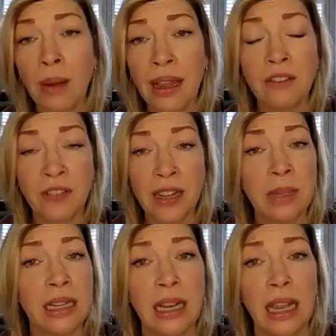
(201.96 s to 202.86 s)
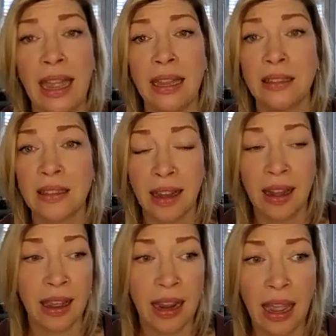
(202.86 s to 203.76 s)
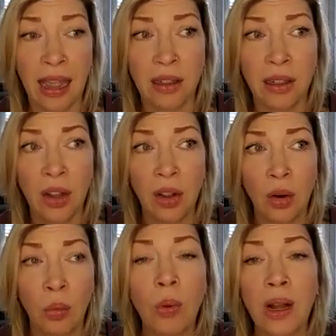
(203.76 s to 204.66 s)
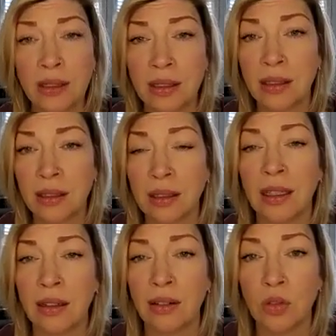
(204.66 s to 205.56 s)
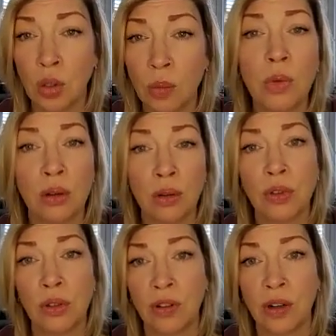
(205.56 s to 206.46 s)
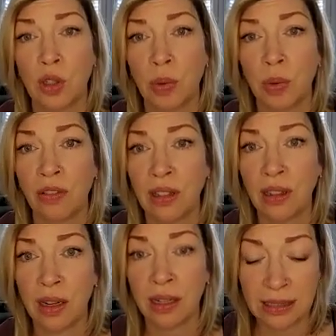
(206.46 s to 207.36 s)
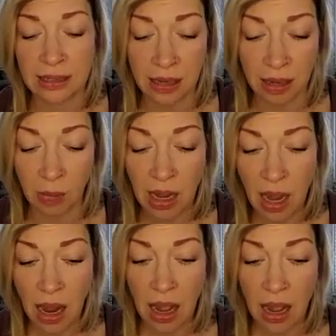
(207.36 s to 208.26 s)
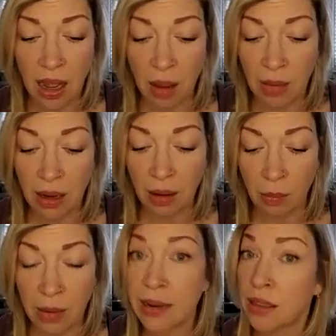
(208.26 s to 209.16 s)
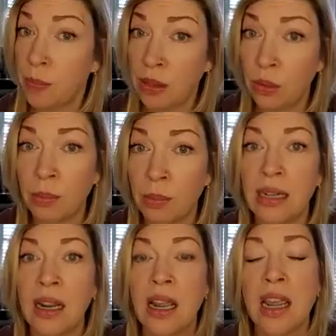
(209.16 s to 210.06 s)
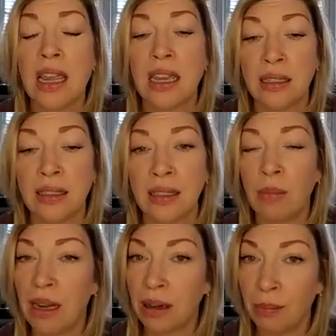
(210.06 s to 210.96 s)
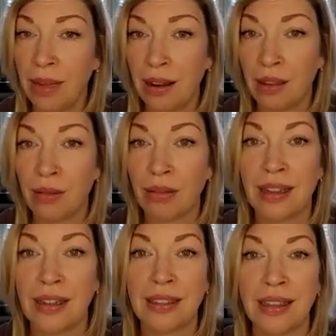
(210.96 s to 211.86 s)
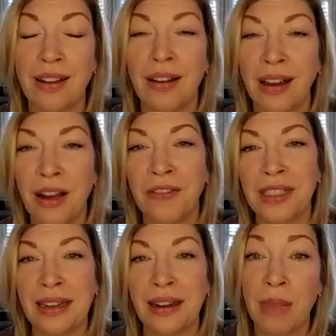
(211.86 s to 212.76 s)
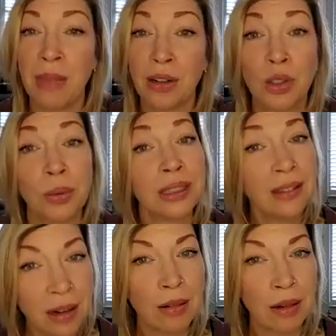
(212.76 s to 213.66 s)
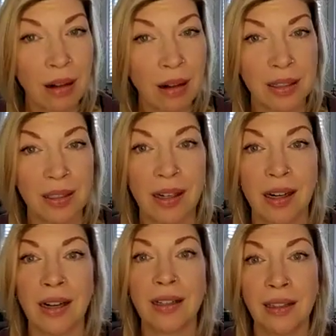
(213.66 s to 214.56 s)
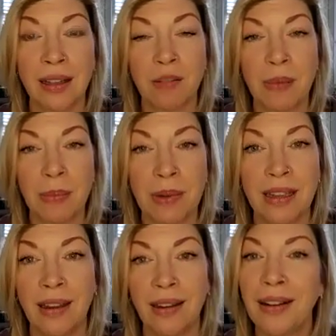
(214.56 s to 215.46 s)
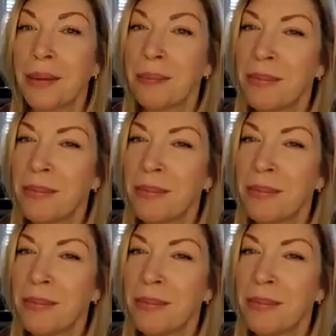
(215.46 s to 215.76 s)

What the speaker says: my family and I had wanted to move to Fredericksburg for the longest time. My husband Norman is, among many other things. I often say I'm married to a literal rock star because a lot of people say, like